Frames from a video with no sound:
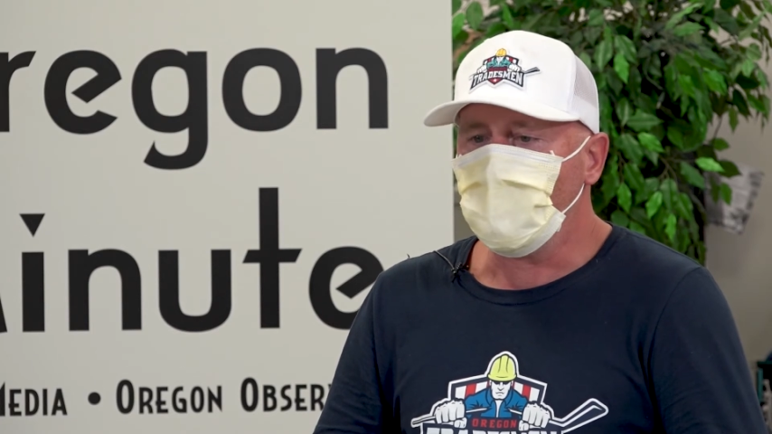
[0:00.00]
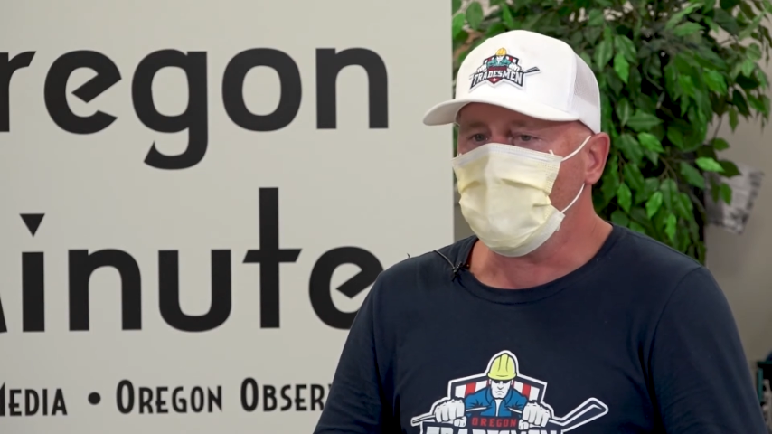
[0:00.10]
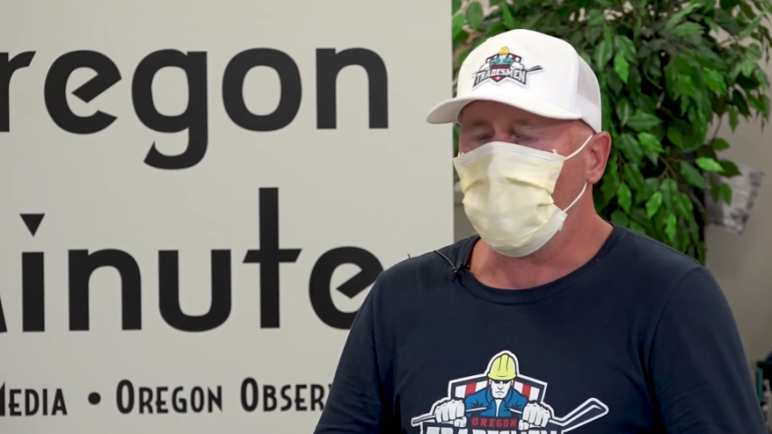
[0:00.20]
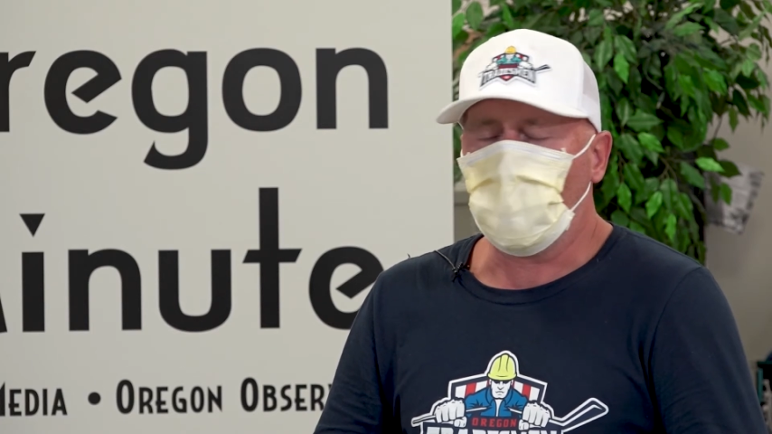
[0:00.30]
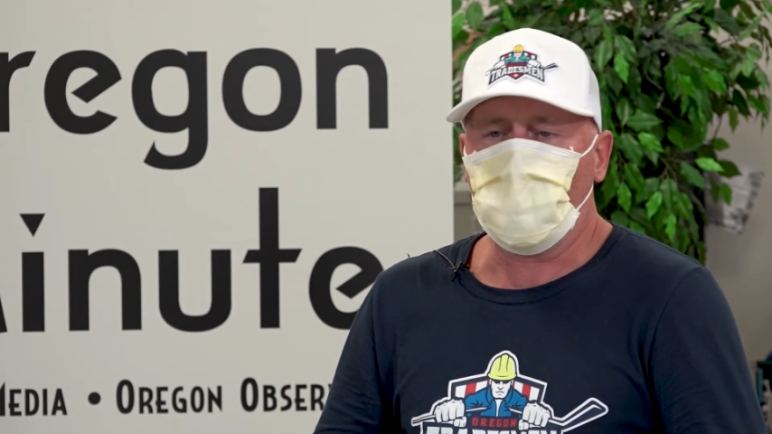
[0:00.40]

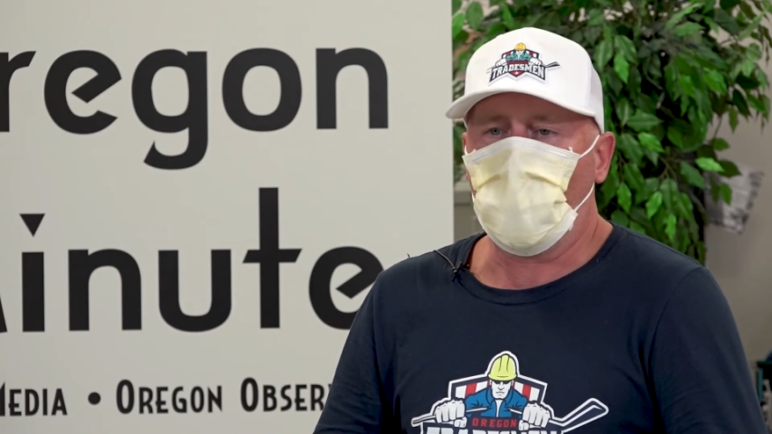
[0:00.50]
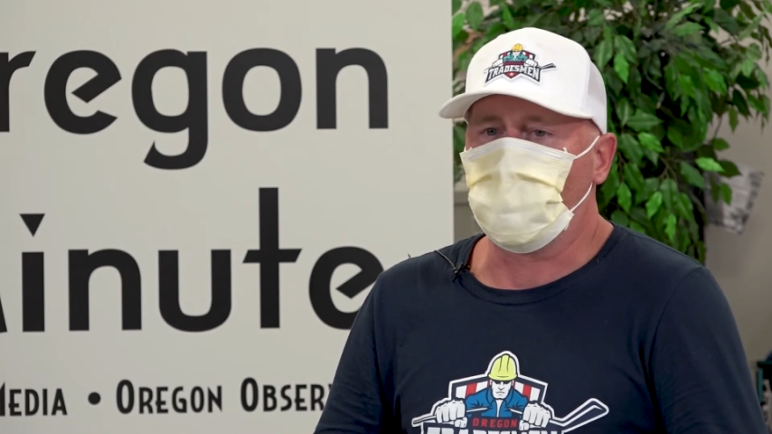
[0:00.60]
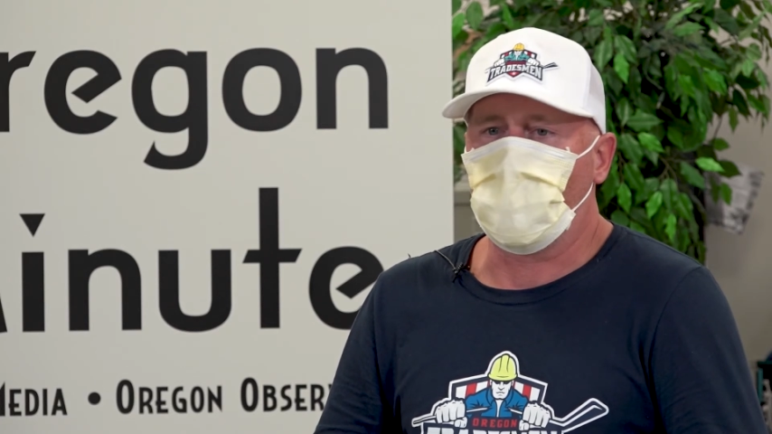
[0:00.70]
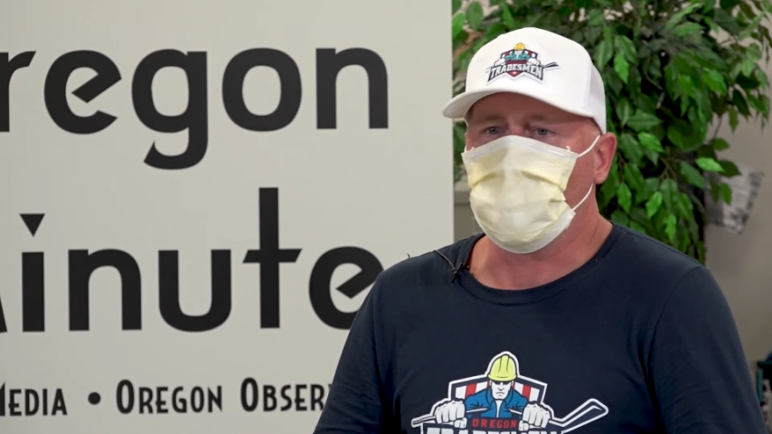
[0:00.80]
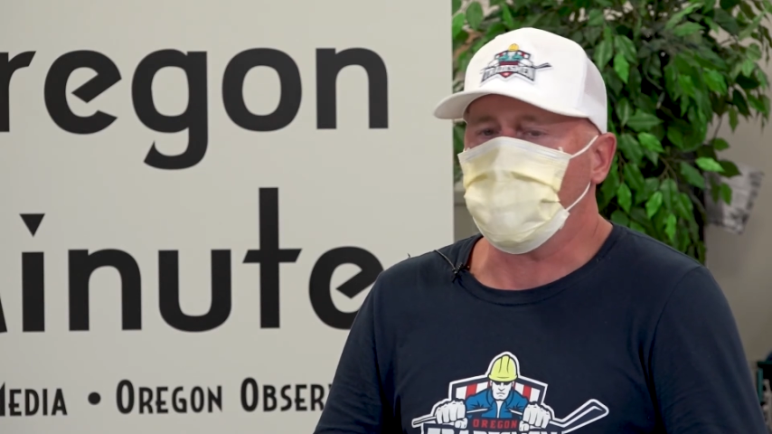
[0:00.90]

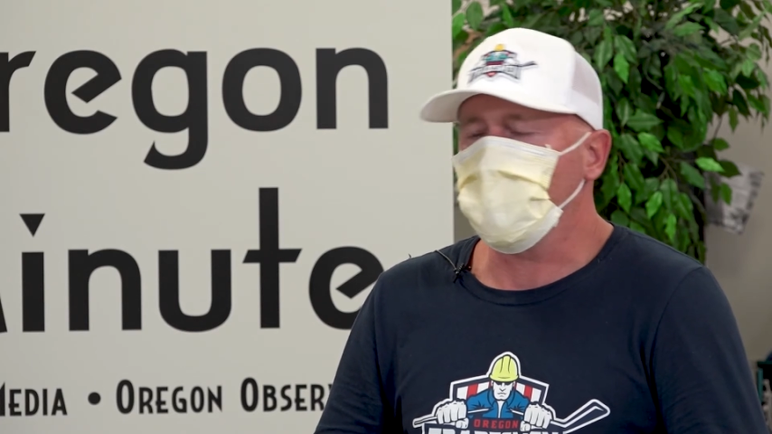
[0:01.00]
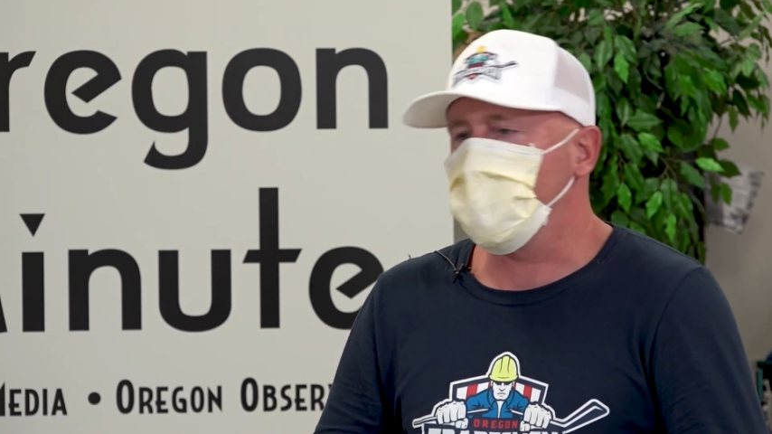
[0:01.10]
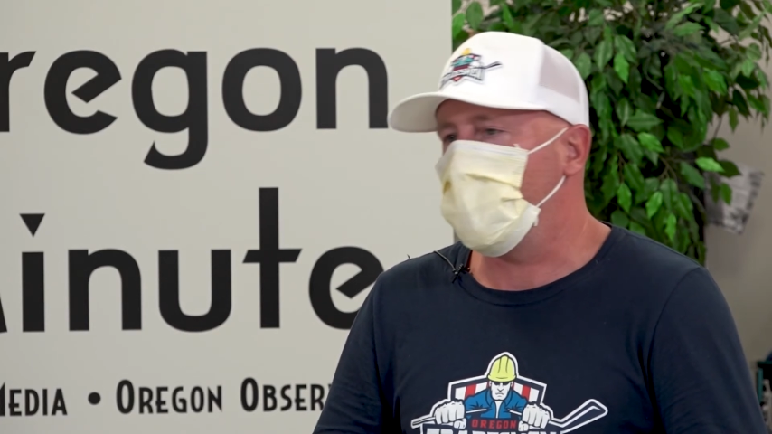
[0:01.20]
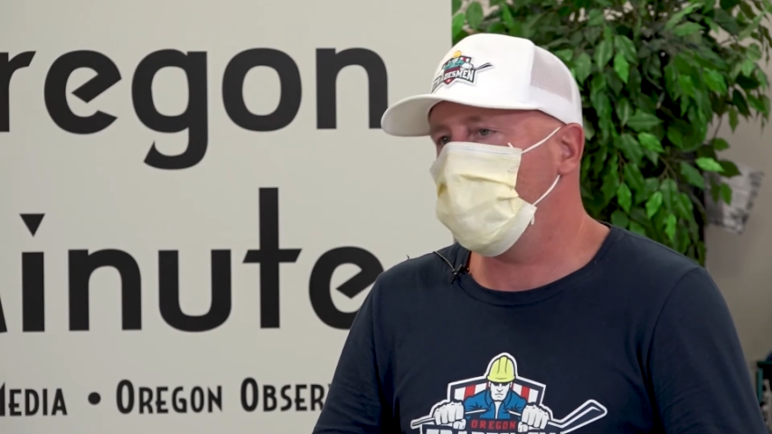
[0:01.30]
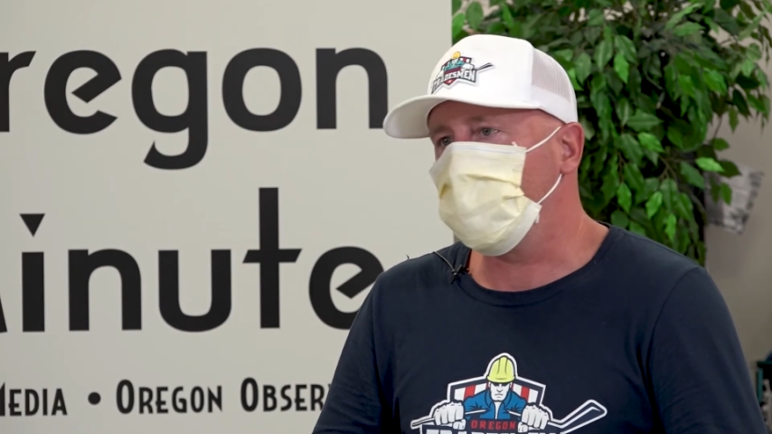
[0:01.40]
overall just
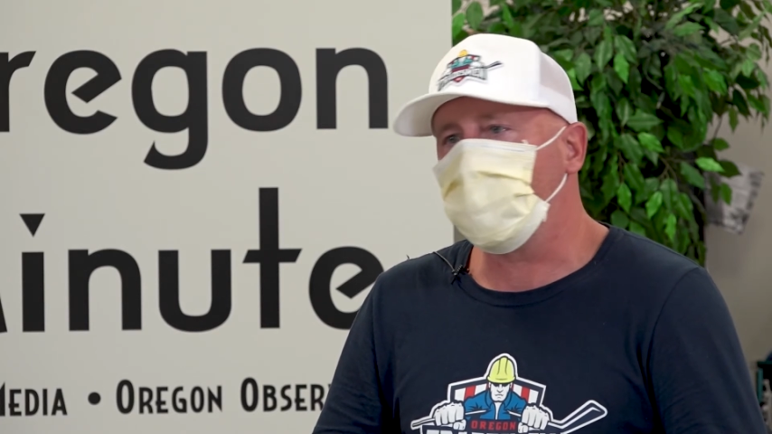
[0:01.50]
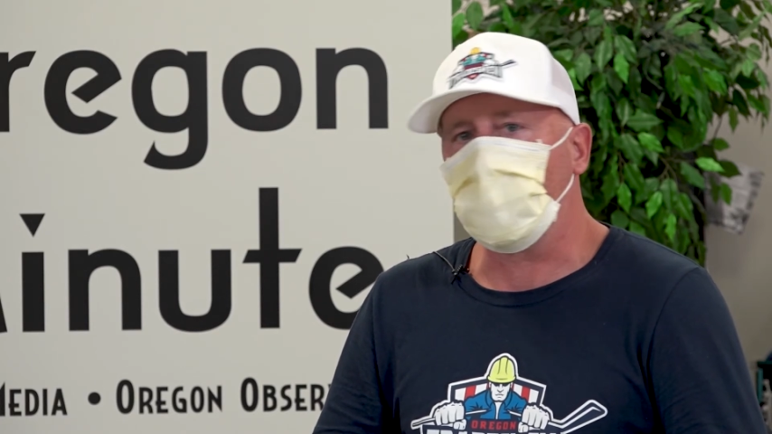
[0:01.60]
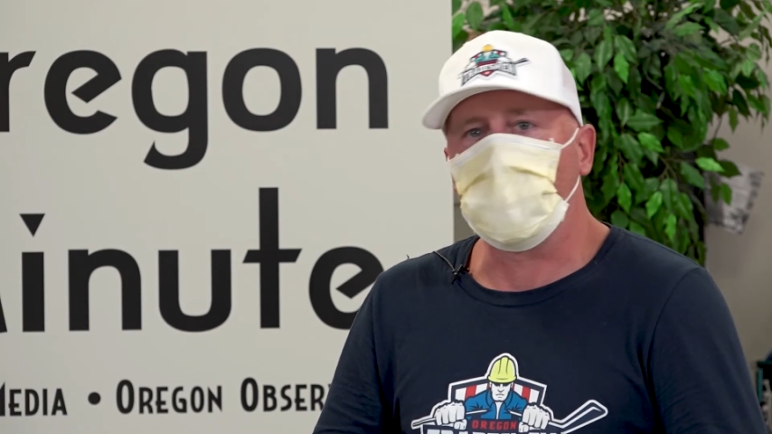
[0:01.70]
the atmosphere,